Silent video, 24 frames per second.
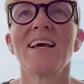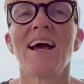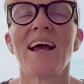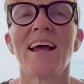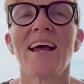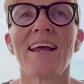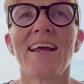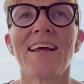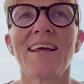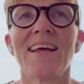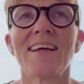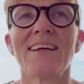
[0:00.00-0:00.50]

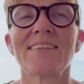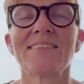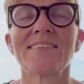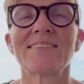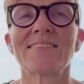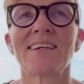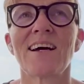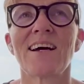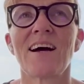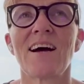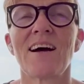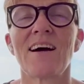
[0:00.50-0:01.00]

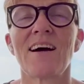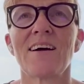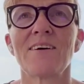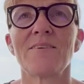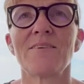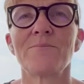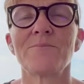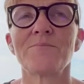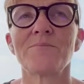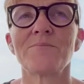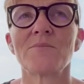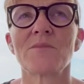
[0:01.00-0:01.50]

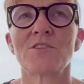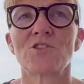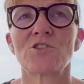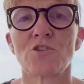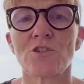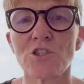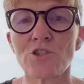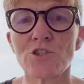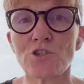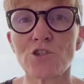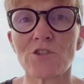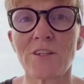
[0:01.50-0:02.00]
And so
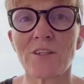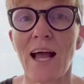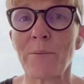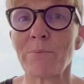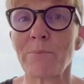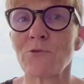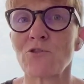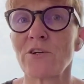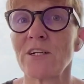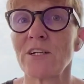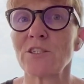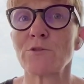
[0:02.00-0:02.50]
you should
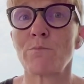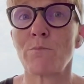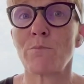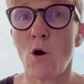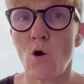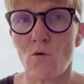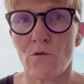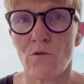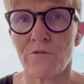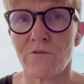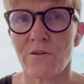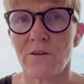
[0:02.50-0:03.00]
upgrade
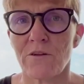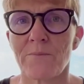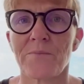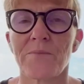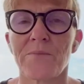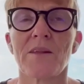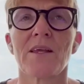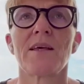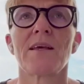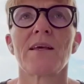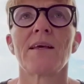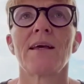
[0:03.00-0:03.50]
both.
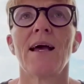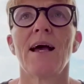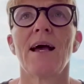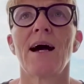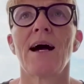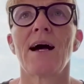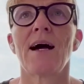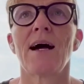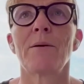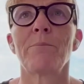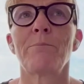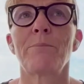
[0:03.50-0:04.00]

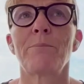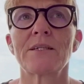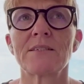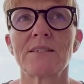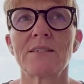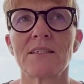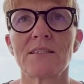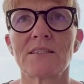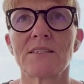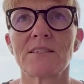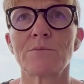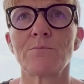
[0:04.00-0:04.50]
But
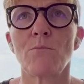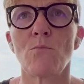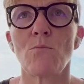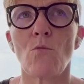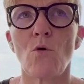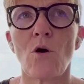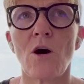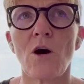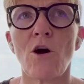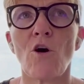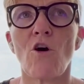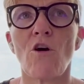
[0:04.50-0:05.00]
it's
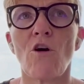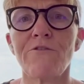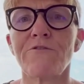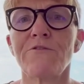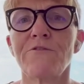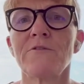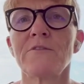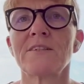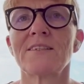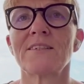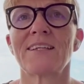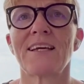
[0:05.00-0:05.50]
more
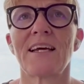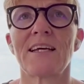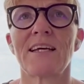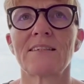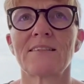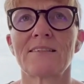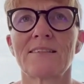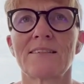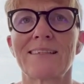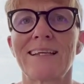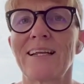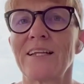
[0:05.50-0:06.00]
often
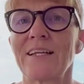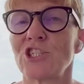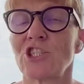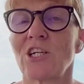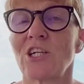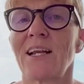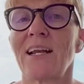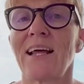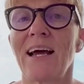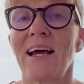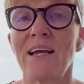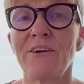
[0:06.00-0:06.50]
that the
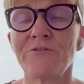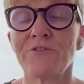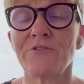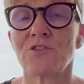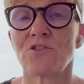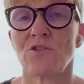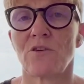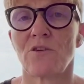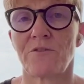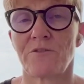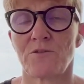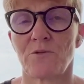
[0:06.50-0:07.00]
Ledger Live
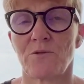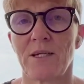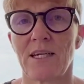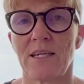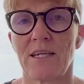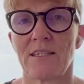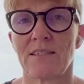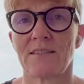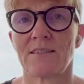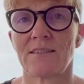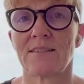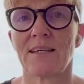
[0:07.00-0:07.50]
software
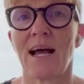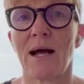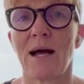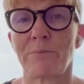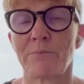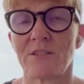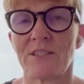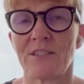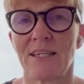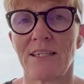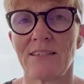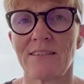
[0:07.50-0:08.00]
is
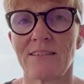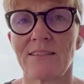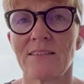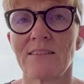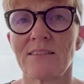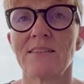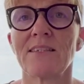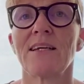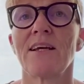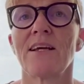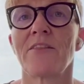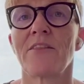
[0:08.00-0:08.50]

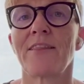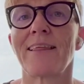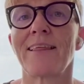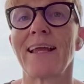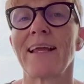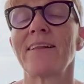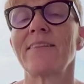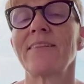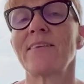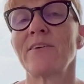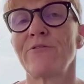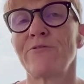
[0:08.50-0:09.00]
updated
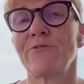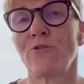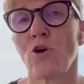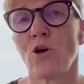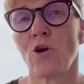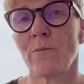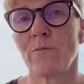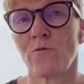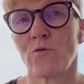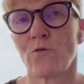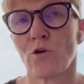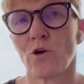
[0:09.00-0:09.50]
than the
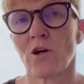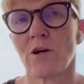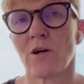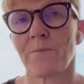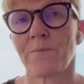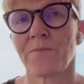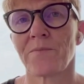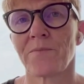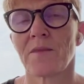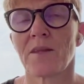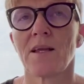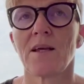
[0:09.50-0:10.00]
firmware.
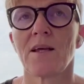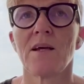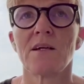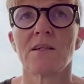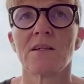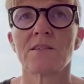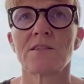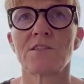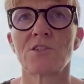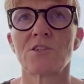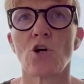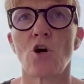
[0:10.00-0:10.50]

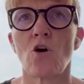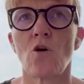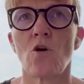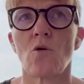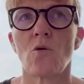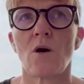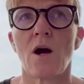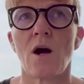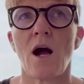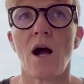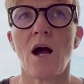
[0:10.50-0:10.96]
So